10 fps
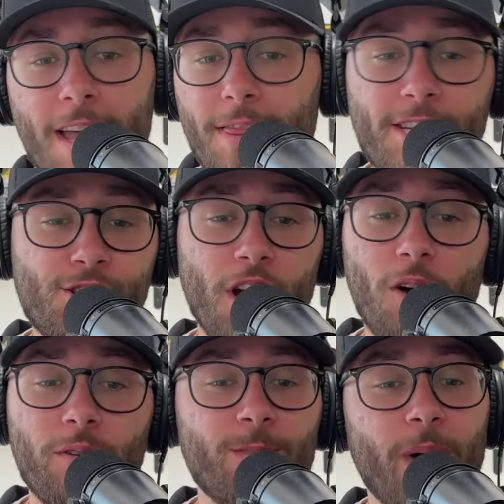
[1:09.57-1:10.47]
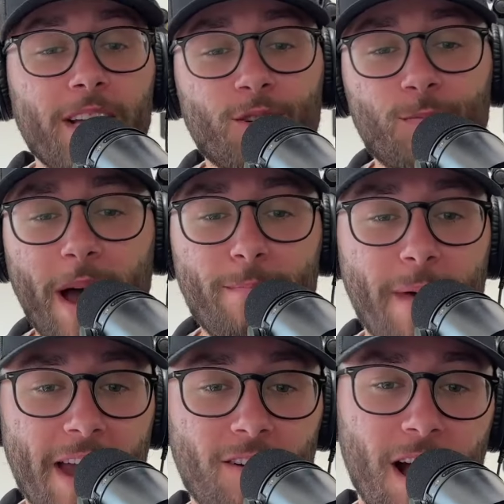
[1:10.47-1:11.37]
This show is sponsored by
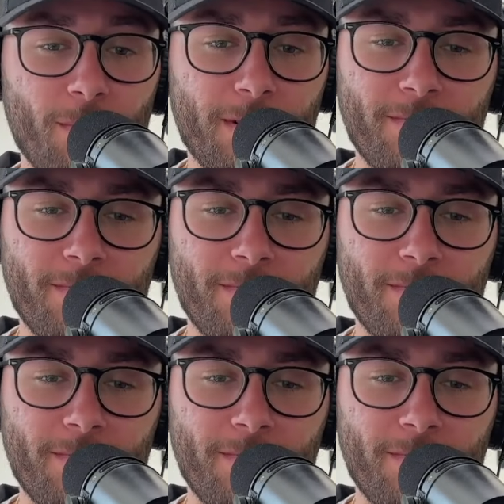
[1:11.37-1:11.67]
BetterHelp.